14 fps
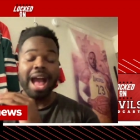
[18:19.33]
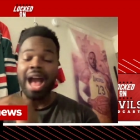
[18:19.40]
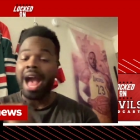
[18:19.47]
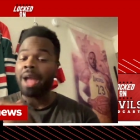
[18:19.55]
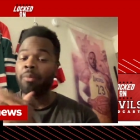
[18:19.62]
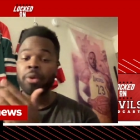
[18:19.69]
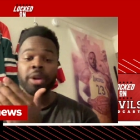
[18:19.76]

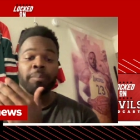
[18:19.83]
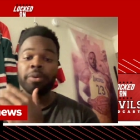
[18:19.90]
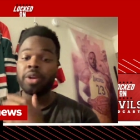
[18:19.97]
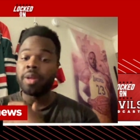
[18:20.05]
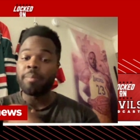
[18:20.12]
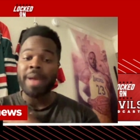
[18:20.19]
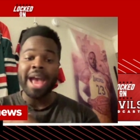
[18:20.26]
I wouldn't
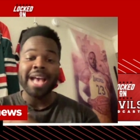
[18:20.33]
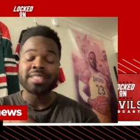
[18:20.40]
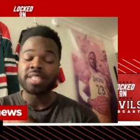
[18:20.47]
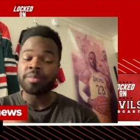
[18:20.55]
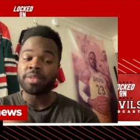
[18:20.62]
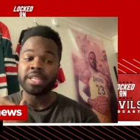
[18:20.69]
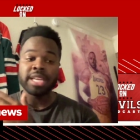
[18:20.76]
put it
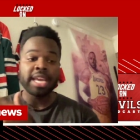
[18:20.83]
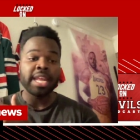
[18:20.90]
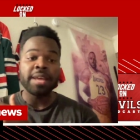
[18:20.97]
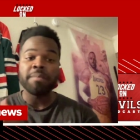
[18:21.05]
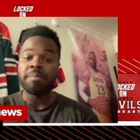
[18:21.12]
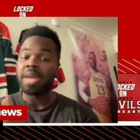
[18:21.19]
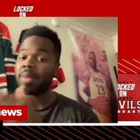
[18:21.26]
past him to get
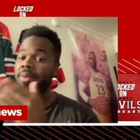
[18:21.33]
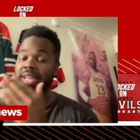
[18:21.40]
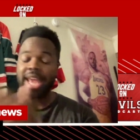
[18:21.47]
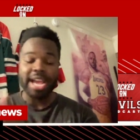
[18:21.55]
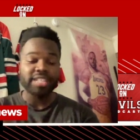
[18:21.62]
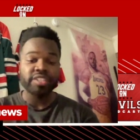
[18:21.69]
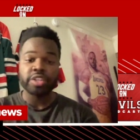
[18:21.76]
it maybe
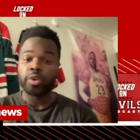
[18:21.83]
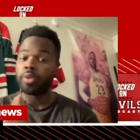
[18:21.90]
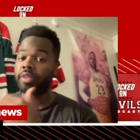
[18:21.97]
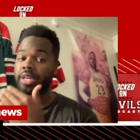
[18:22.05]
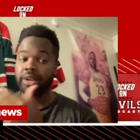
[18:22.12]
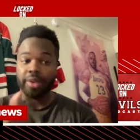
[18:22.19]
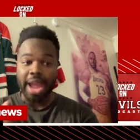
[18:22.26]
next year or
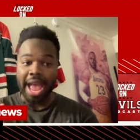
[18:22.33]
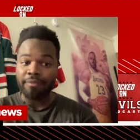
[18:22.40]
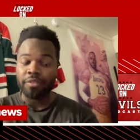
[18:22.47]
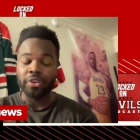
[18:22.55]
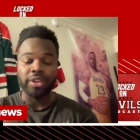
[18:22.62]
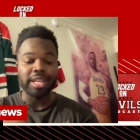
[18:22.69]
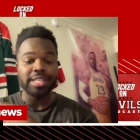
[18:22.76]
the year
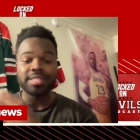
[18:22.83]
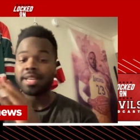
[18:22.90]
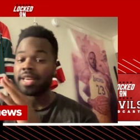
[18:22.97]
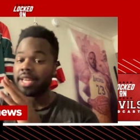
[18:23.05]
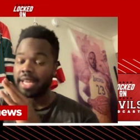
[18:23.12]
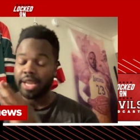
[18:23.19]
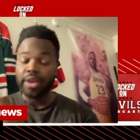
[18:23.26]
after. He's
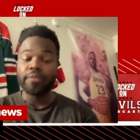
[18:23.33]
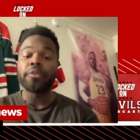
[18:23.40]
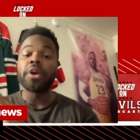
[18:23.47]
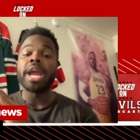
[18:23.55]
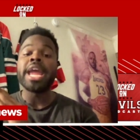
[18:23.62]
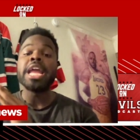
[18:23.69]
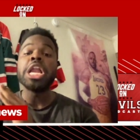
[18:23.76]
here
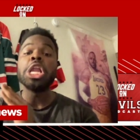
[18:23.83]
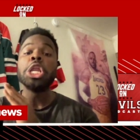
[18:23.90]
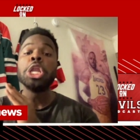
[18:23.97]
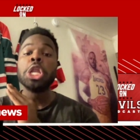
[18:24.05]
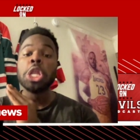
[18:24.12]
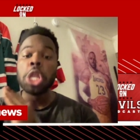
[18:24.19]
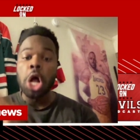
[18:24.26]
for a
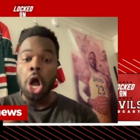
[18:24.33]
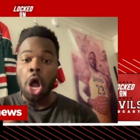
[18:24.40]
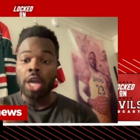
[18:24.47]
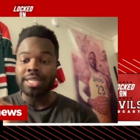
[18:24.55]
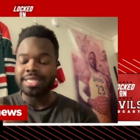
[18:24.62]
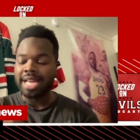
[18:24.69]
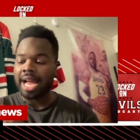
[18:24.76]

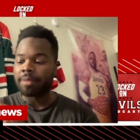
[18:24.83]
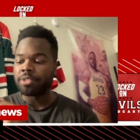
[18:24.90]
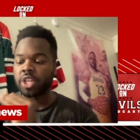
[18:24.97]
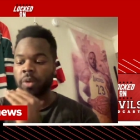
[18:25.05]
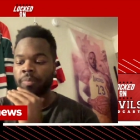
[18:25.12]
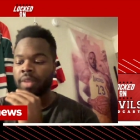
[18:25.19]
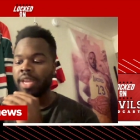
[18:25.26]
long time.
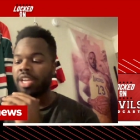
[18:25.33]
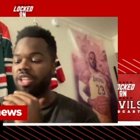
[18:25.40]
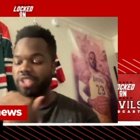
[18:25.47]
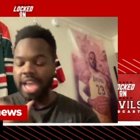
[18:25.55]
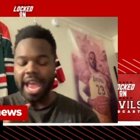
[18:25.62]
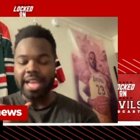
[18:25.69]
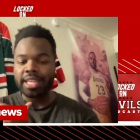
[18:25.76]
So
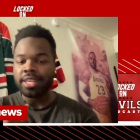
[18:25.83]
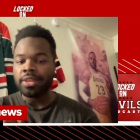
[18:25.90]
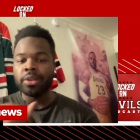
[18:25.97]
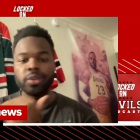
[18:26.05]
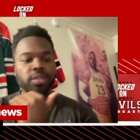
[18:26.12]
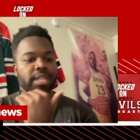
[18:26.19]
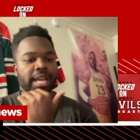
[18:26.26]
Jack
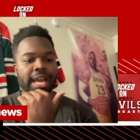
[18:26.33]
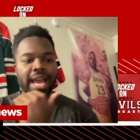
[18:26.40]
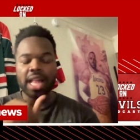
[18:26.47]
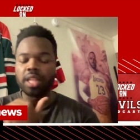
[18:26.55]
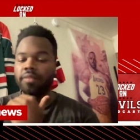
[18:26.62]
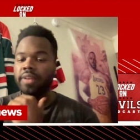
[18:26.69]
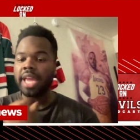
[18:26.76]
Hughes,
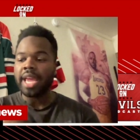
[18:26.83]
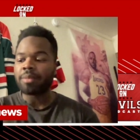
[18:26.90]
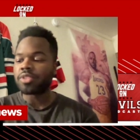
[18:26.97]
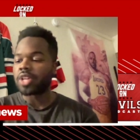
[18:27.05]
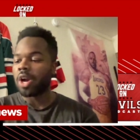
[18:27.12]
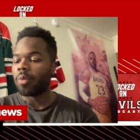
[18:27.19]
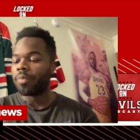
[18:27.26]
hell of a game.
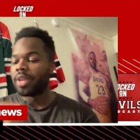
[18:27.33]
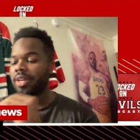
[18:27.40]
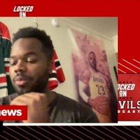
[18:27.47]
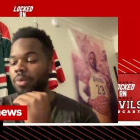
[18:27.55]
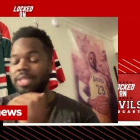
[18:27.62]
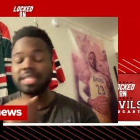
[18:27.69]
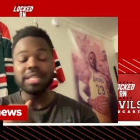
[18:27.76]
So
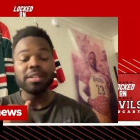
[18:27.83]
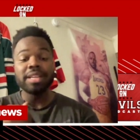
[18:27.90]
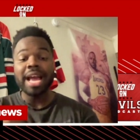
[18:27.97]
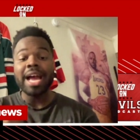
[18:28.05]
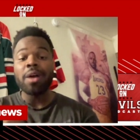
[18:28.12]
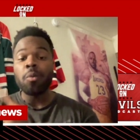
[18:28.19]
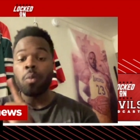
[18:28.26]
we still
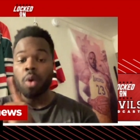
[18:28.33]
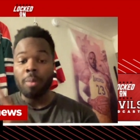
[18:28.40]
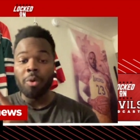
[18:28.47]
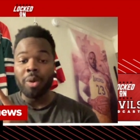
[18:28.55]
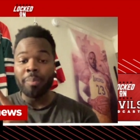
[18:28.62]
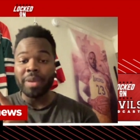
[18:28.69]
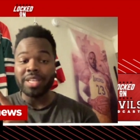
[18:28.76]
got one
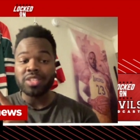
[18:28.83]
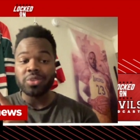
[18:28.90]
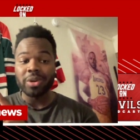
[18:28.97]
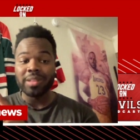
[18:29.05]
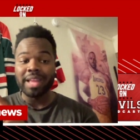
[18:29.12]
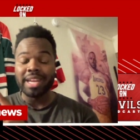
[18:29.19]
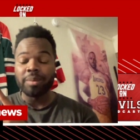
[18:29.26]
more big
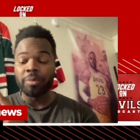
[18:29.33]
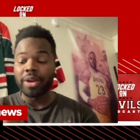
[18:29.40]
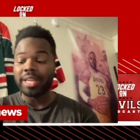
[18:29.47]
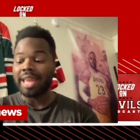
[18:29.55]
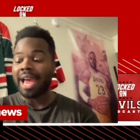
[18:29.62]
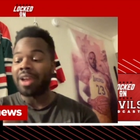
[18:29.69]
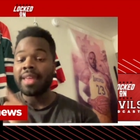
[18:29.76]
storyline to
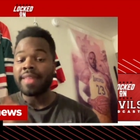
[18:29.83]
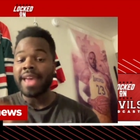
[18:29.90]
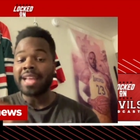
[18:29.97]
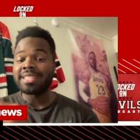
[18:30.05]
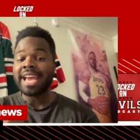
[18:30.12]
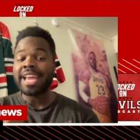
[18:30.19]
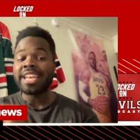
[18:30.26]
break down, and
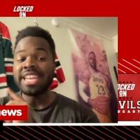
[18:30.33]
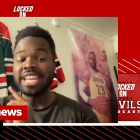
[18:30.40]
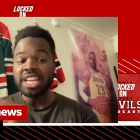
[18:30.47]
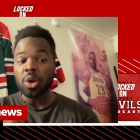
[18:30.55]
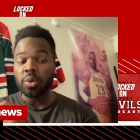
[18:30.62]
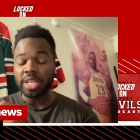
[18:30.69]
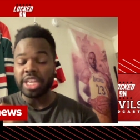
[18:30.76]
that's that
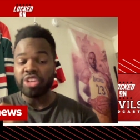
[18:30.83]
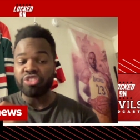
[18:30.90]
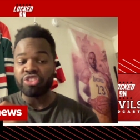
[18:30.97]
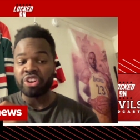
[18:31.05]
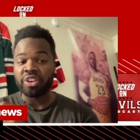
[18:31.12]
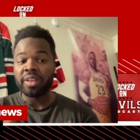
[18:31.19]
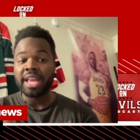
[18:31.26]
Nico
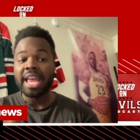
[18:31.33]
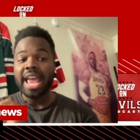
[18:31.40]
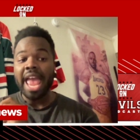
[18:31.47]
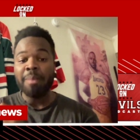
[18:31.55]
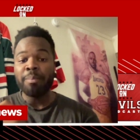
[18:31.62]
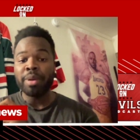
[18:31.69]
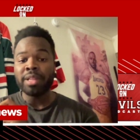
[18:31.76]
Hischier
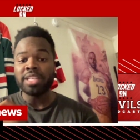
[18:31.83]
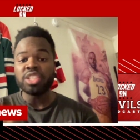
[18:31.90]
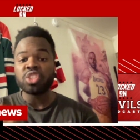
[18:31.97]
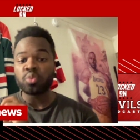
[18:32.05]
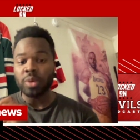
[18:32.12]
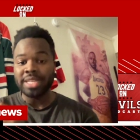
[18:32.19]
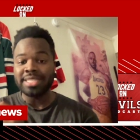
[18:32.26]
and Billy
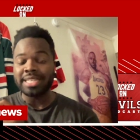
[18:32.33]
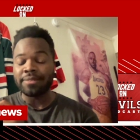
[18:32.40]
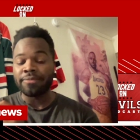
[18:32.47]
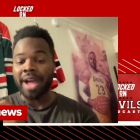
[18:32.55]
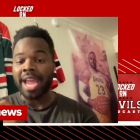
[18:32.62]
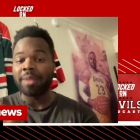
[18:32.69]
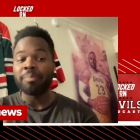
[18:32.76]

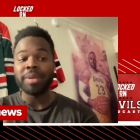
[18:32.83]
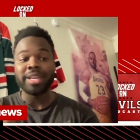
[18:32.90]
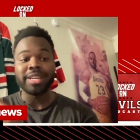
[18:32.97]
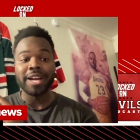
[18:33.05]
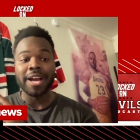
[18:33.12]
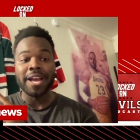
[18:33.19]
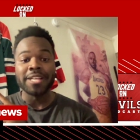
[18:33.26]
Sweezey fight,
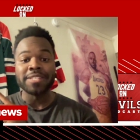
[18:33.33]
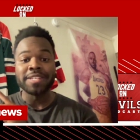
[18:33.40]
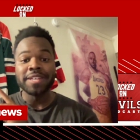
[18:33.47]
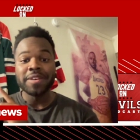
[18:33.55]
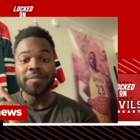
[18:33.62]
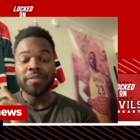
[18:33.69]
because